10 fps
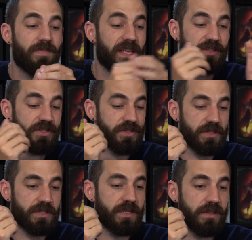It's
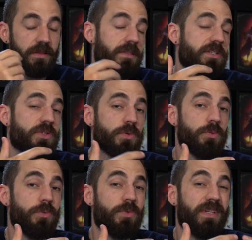just that the
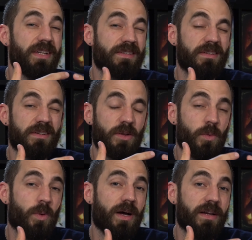shoe doesn't
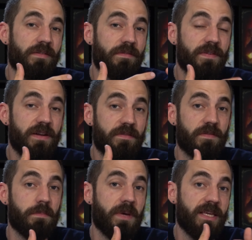quite fit
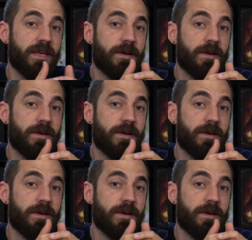for me.